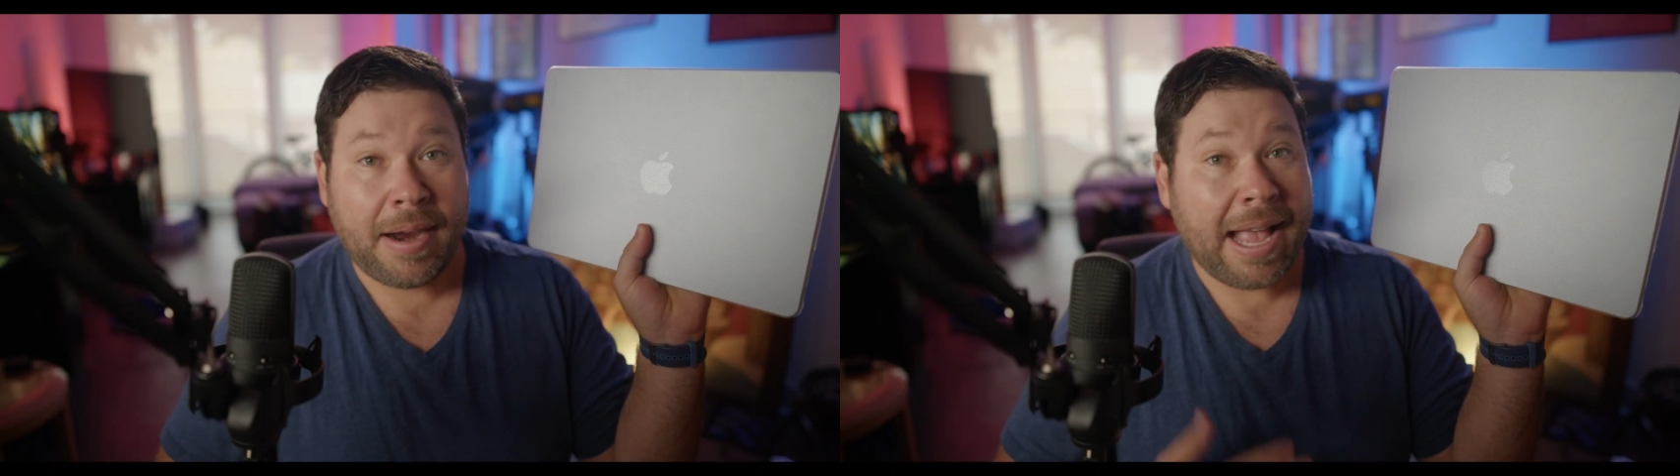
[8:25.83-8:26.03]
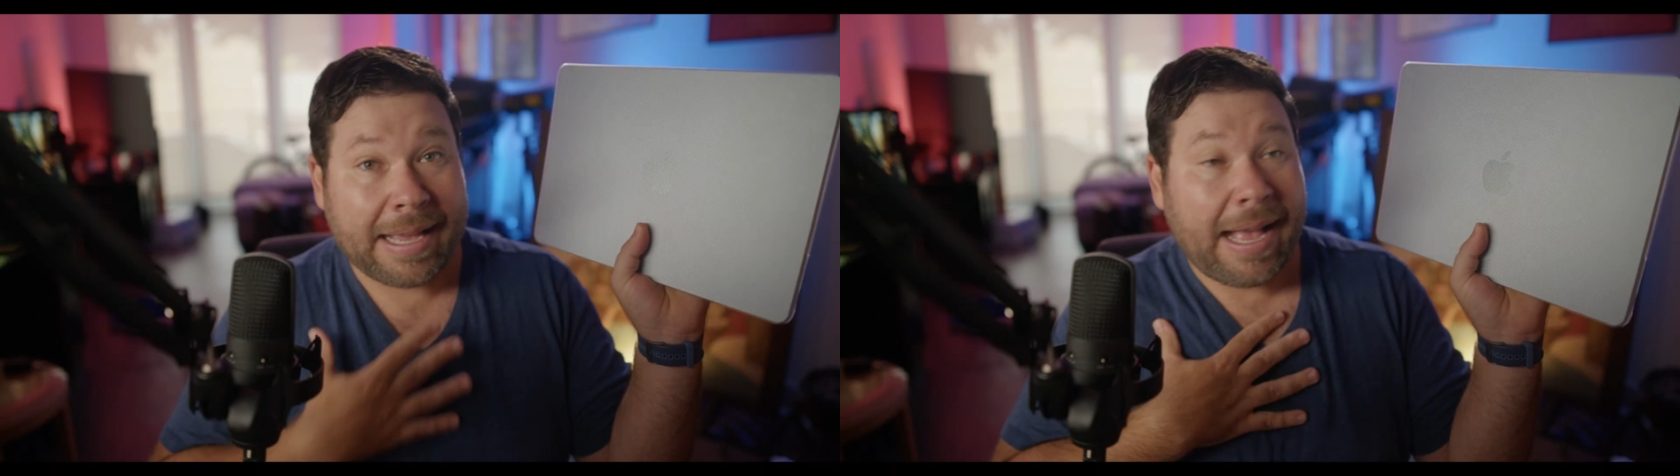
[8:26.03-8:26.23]

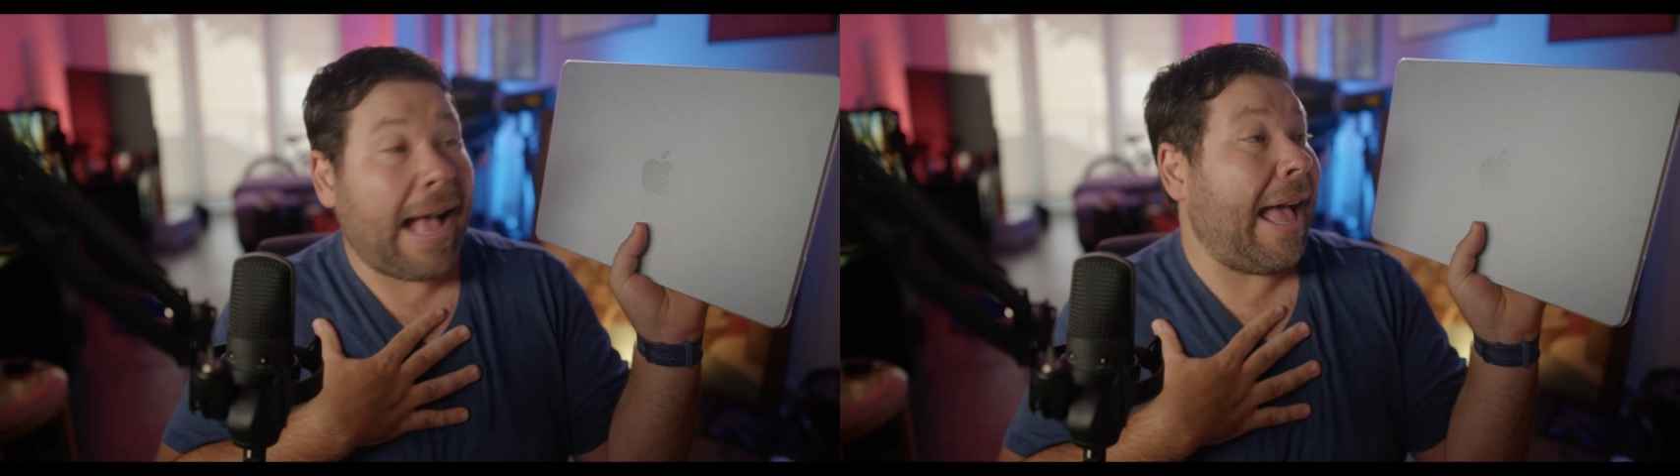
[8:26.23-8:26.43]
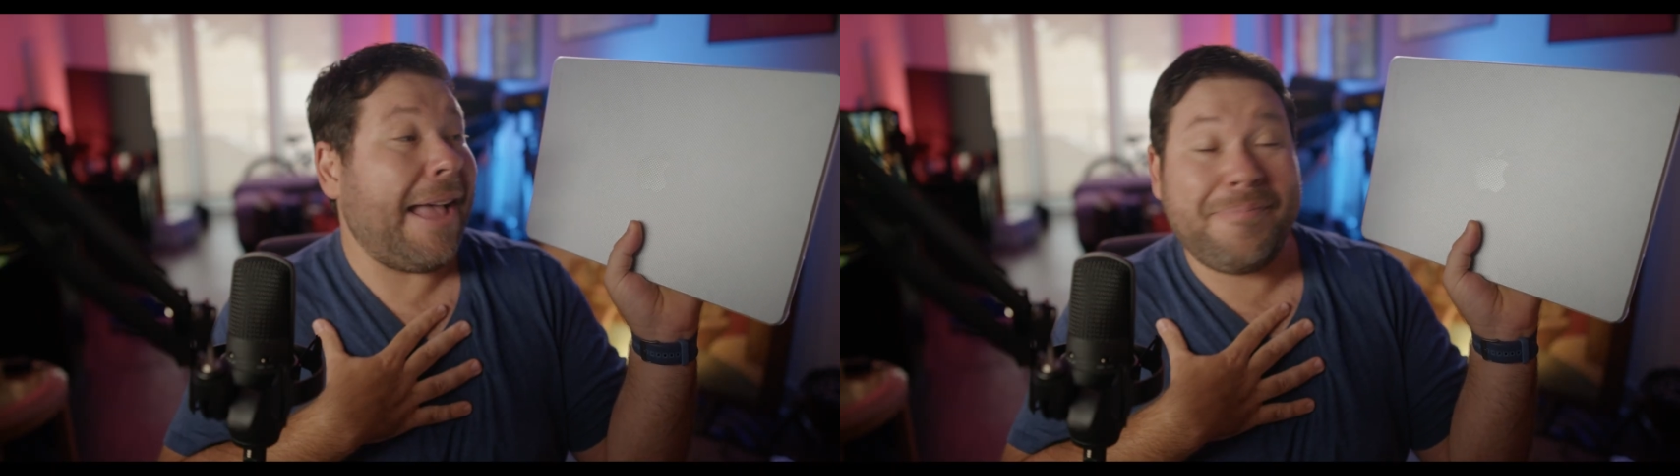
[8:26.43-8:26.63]
Heck,
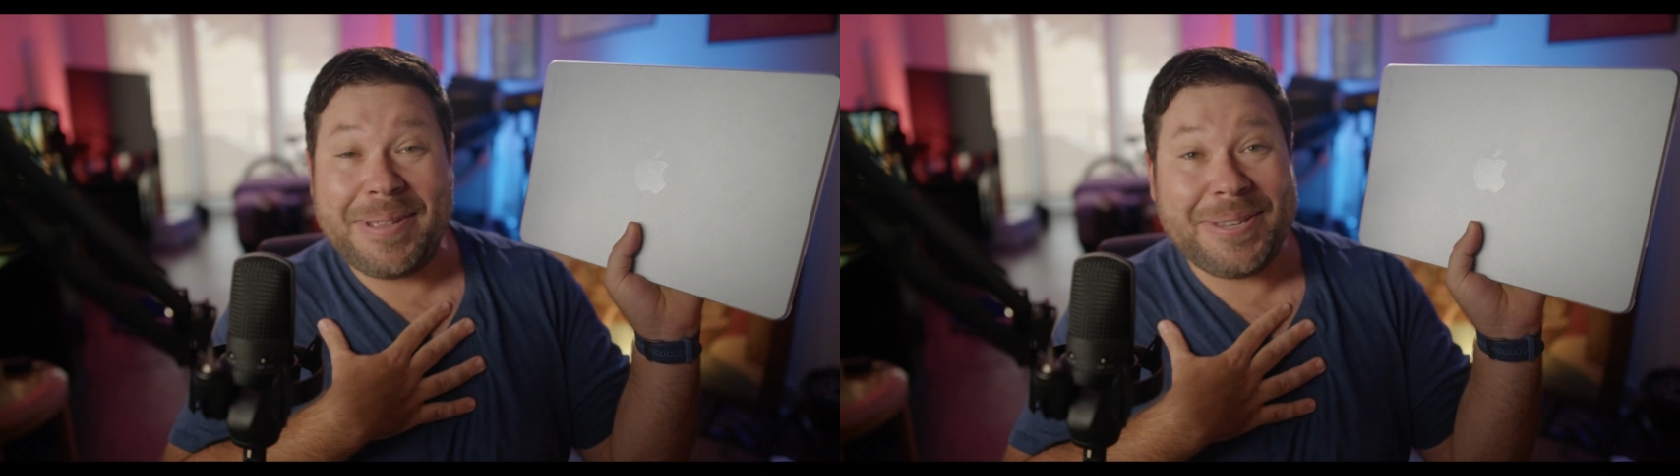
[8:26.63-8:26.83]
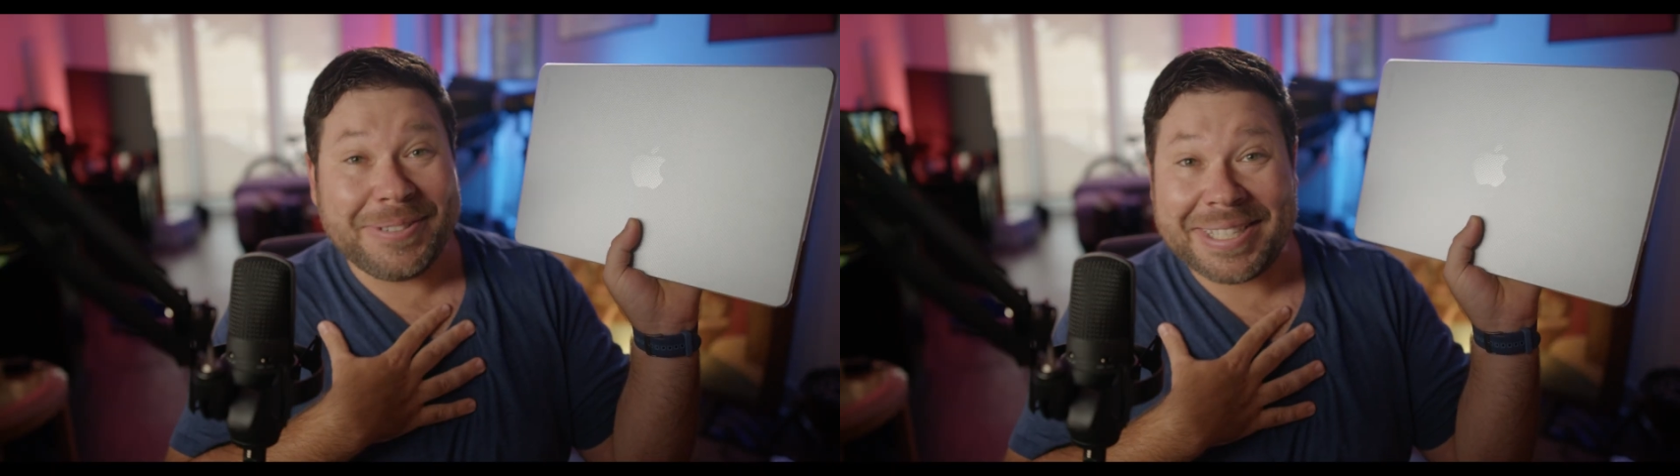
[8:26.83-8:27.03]
I've
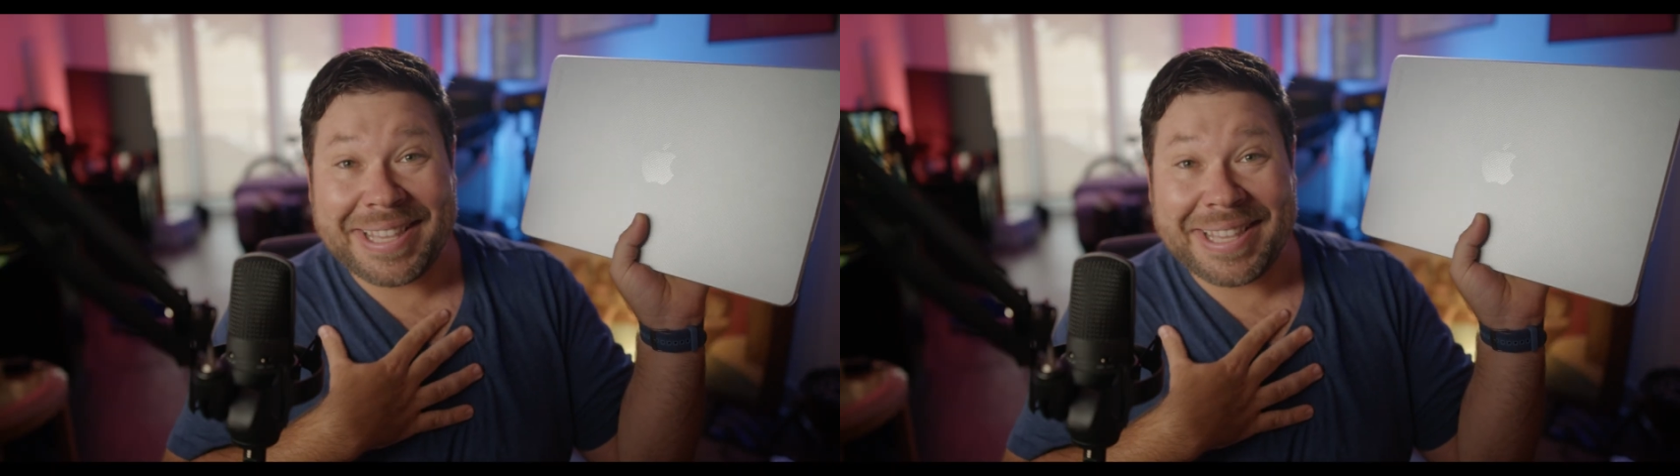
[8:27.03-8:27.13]
been using